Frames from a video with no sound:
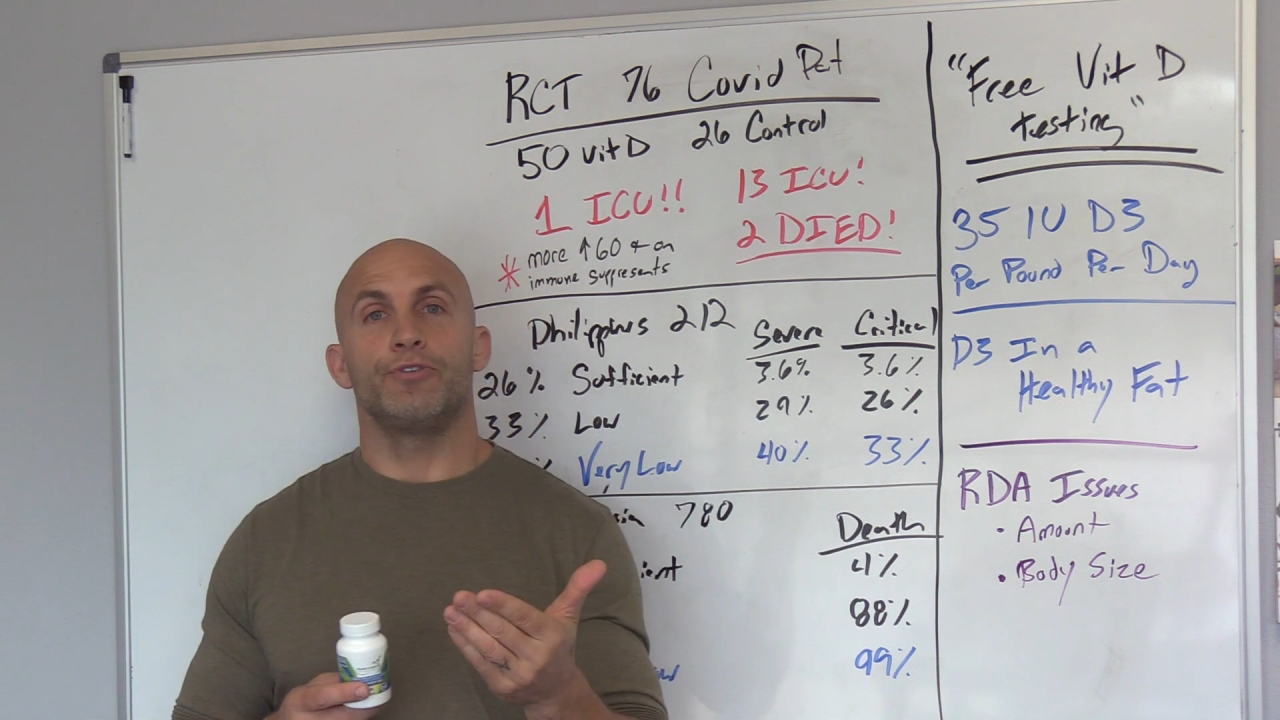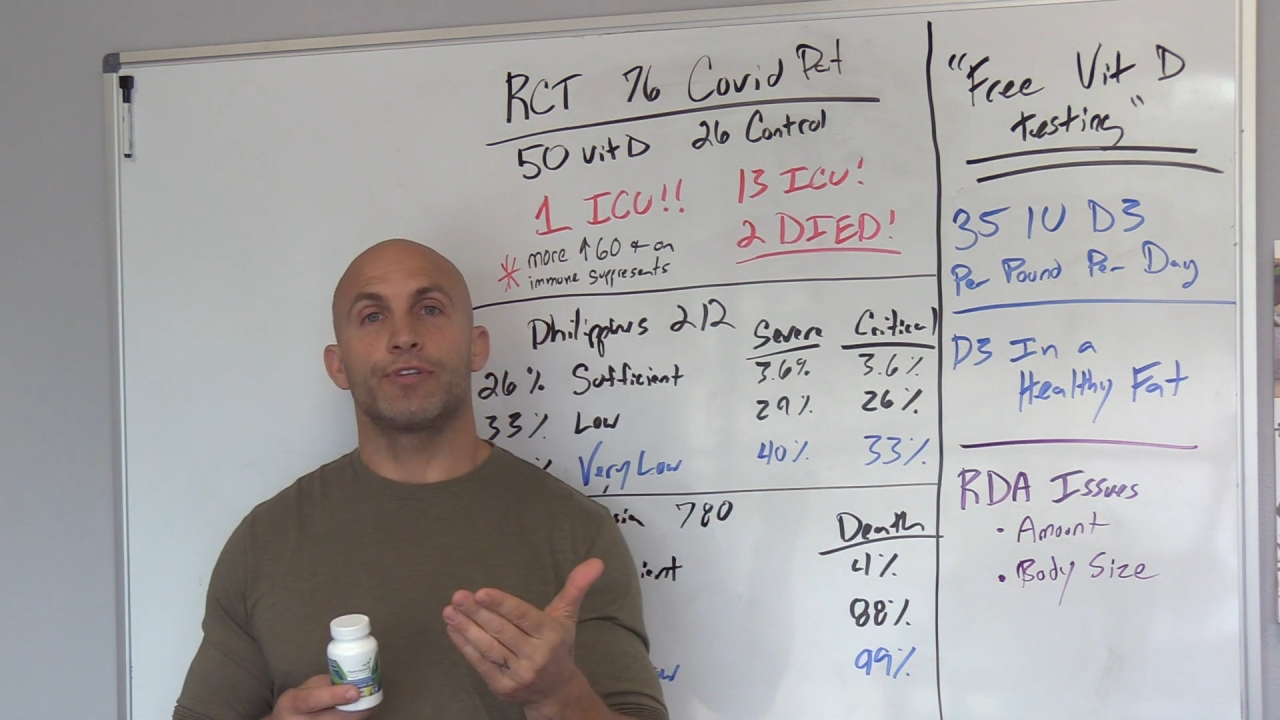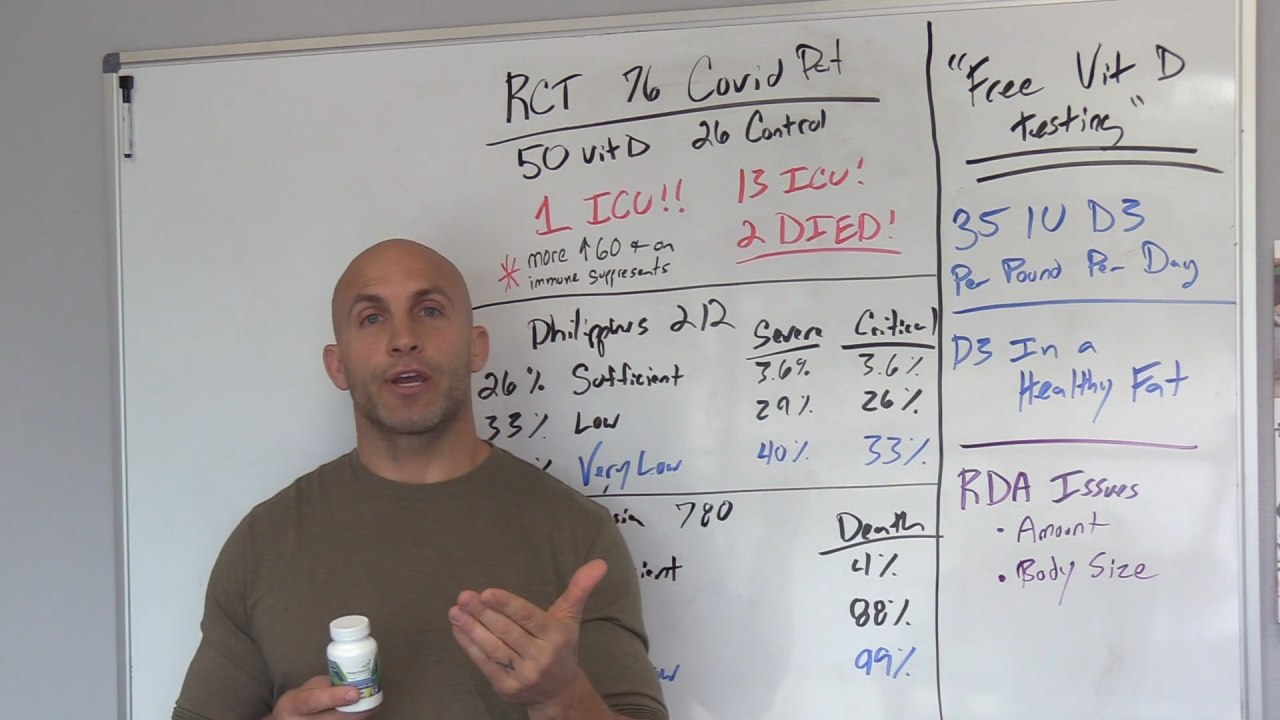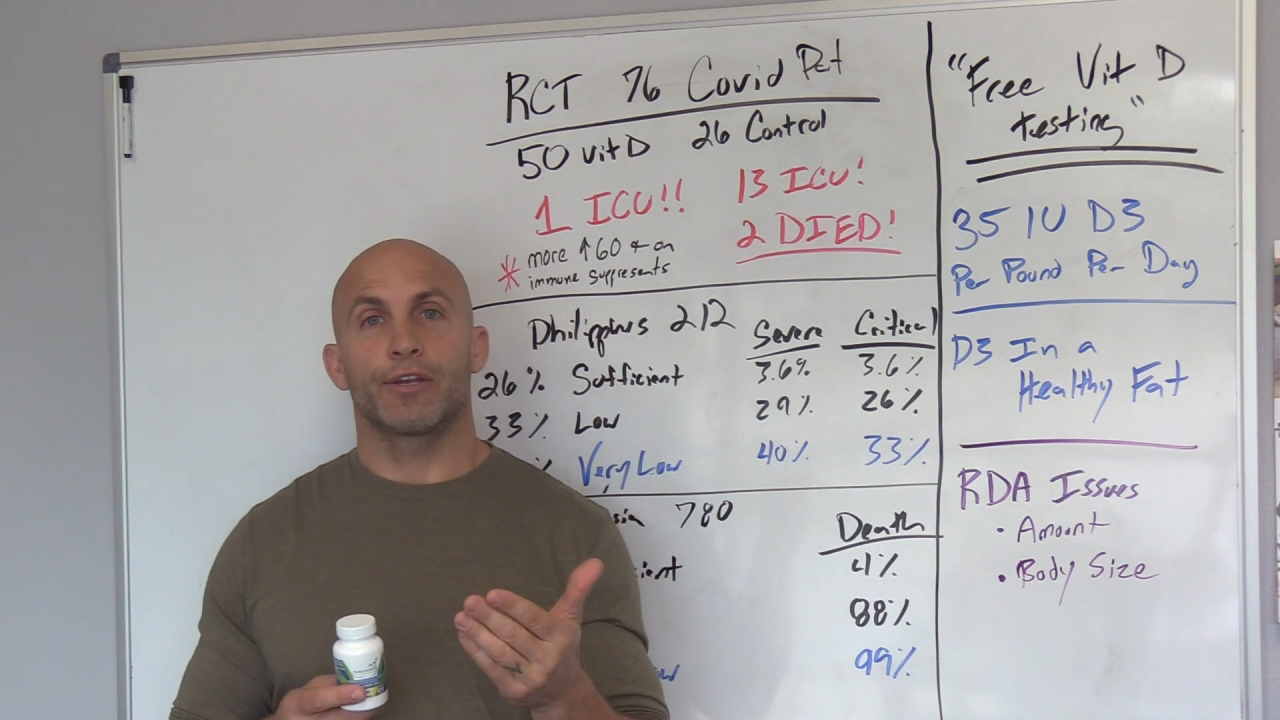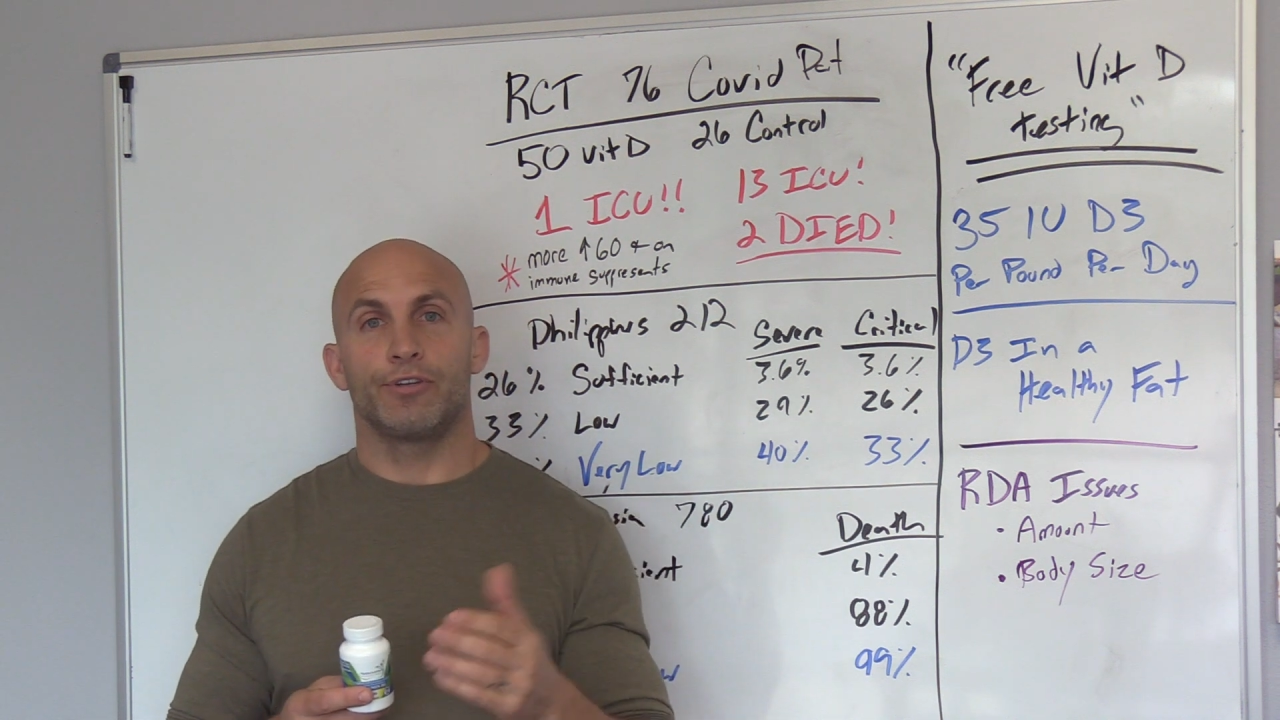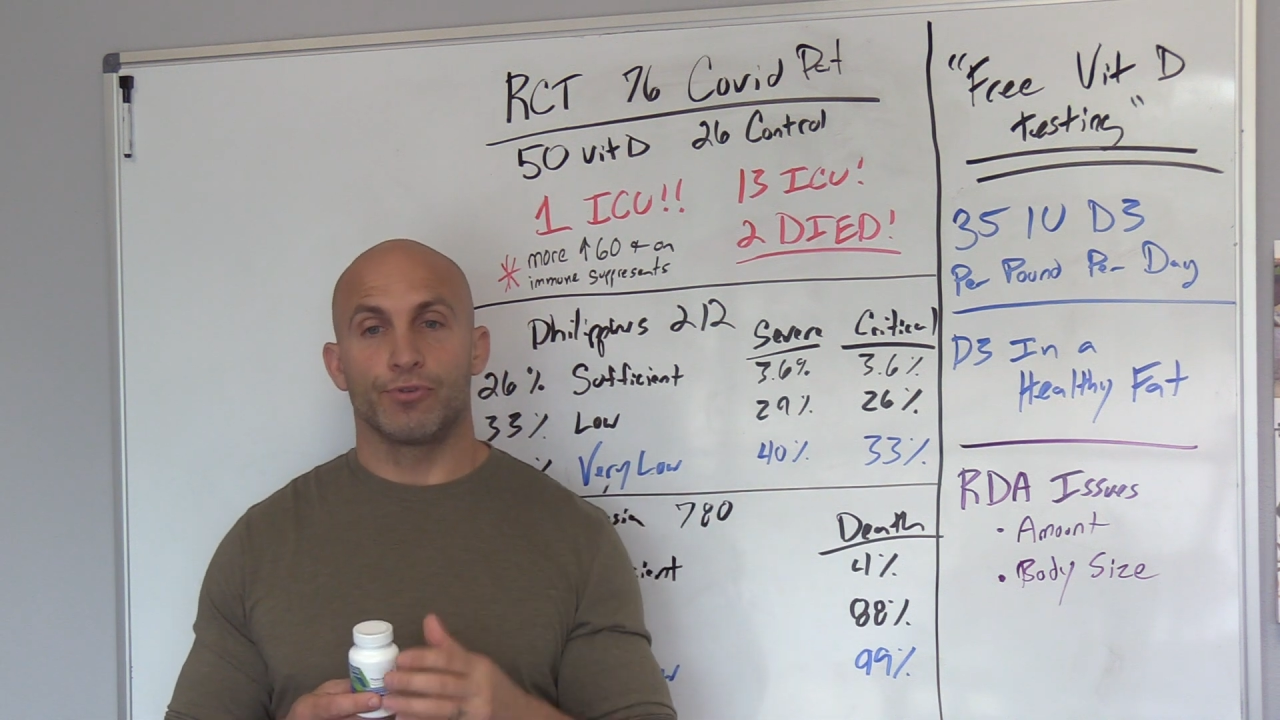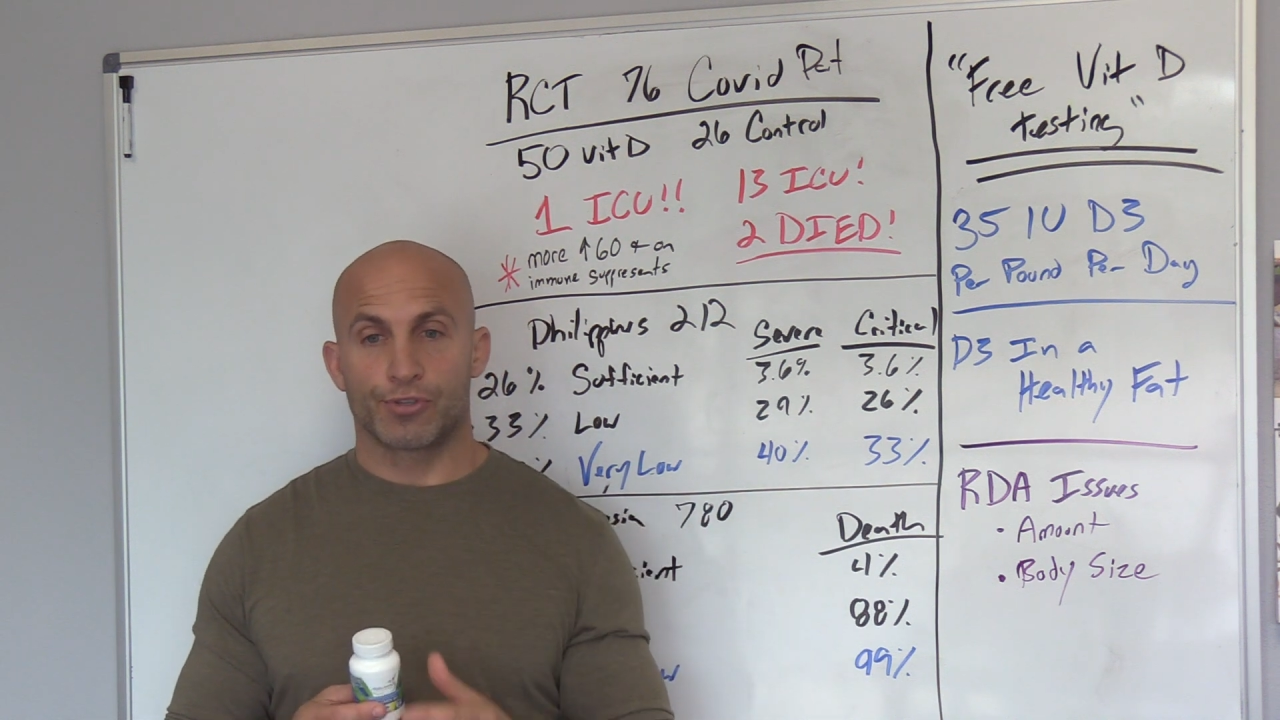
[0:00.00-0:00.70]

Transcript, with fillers: you take it too.